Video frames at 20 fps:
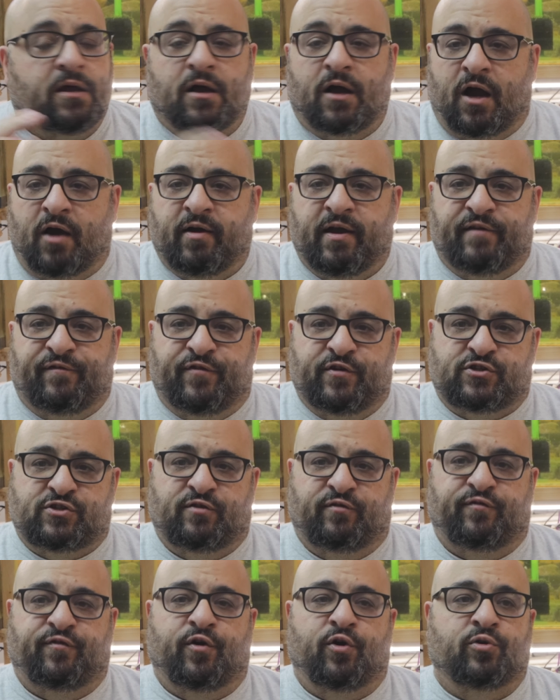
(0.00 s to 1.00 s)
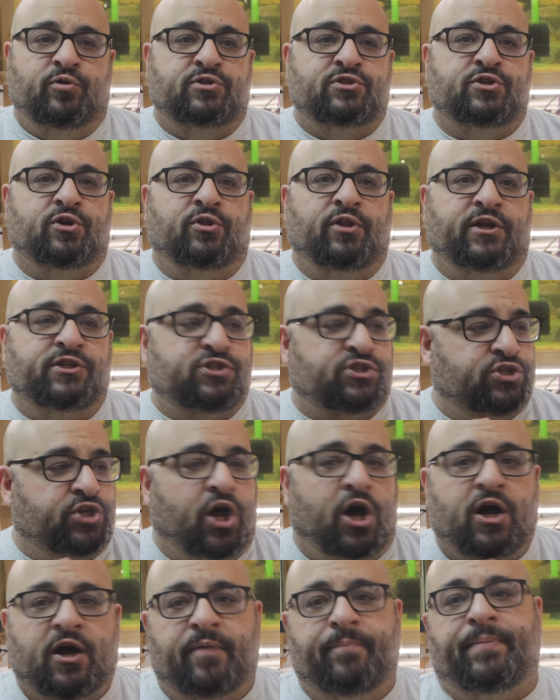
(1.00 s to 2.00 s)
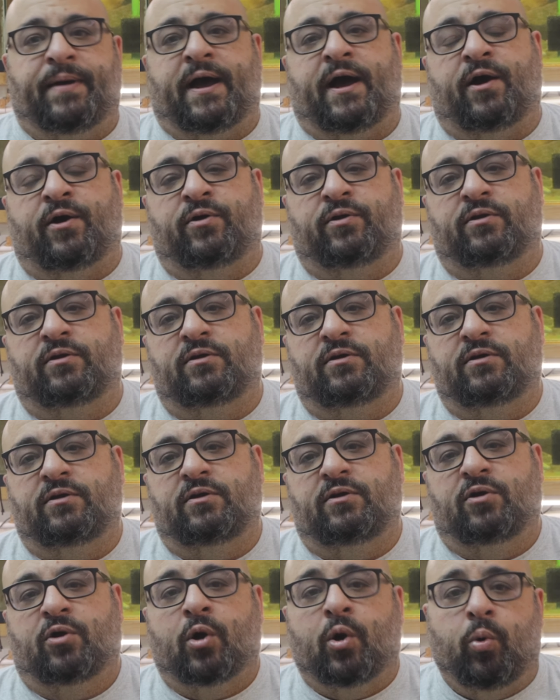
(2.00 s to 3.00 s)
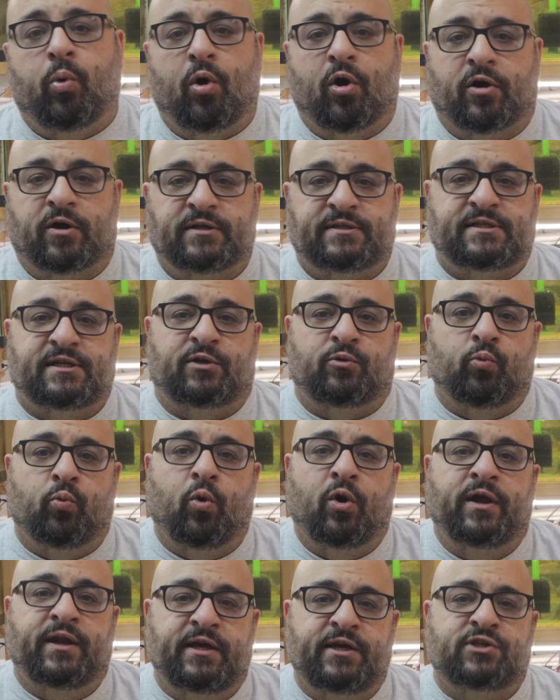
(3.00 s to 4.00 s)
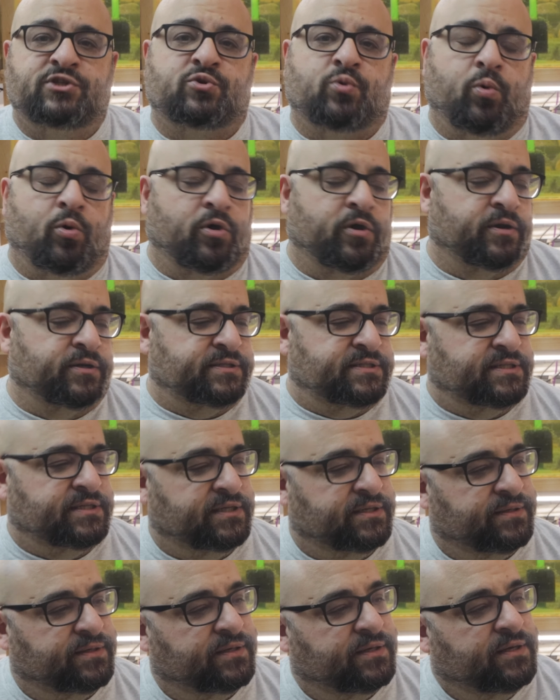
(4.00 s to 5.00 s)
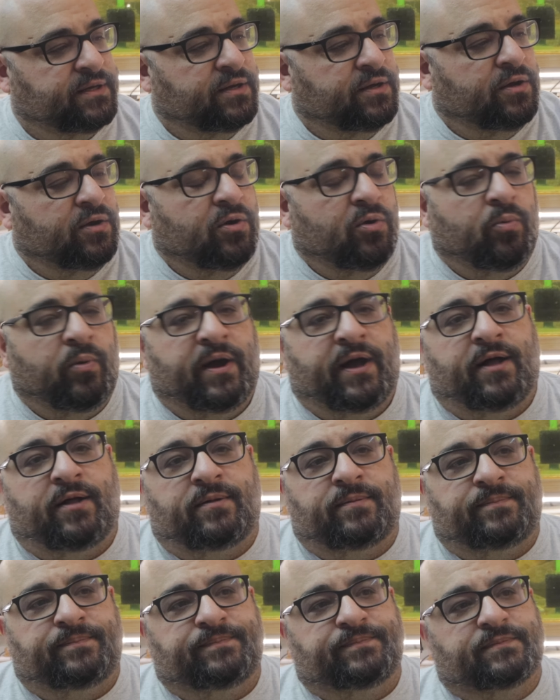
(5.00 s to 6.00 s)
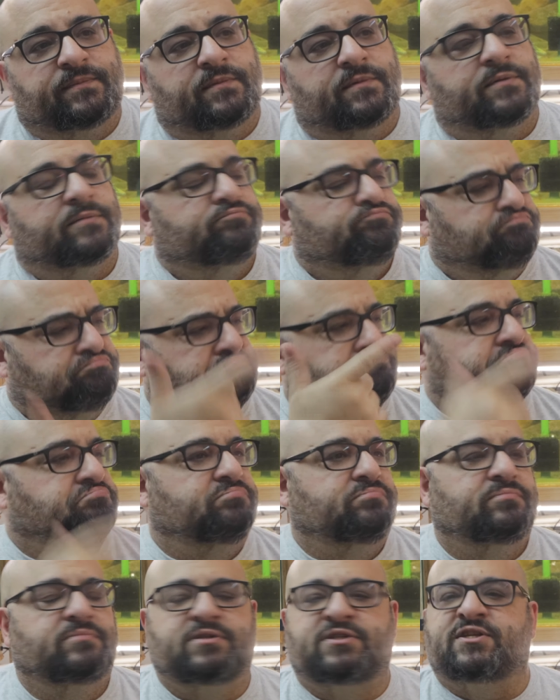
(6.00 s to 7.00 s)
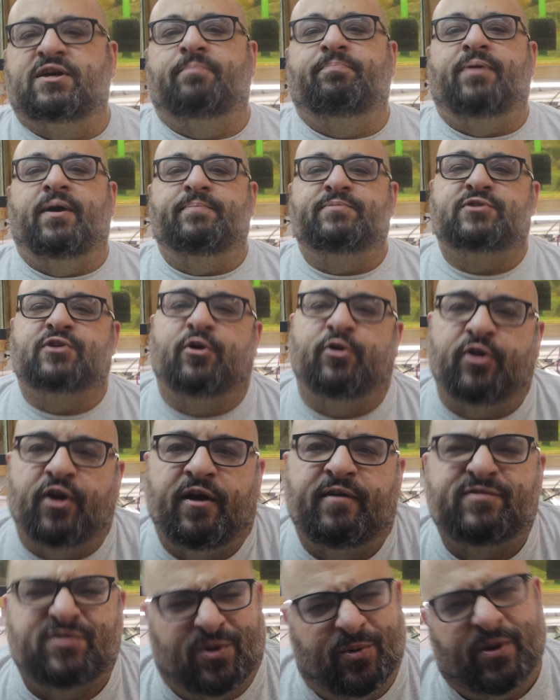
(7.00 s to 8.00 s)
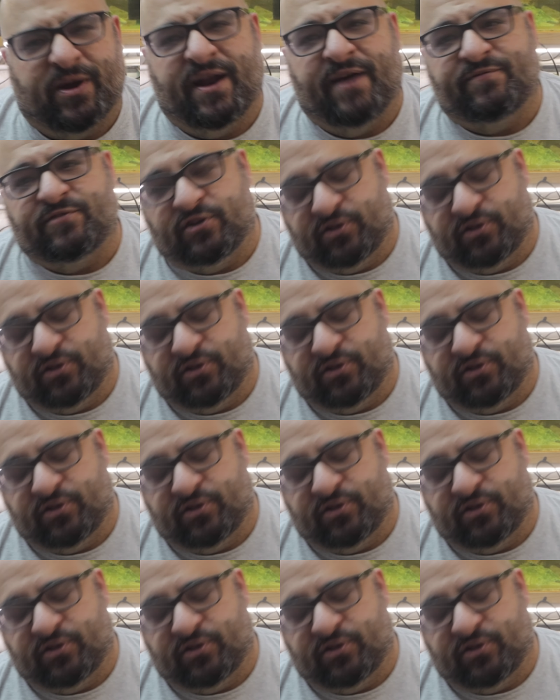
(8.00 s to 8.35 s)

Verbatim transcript: Alright fishy folks, so let's talk about quarantine. What is quarantine? Well, some pump's going off, so we're gonna have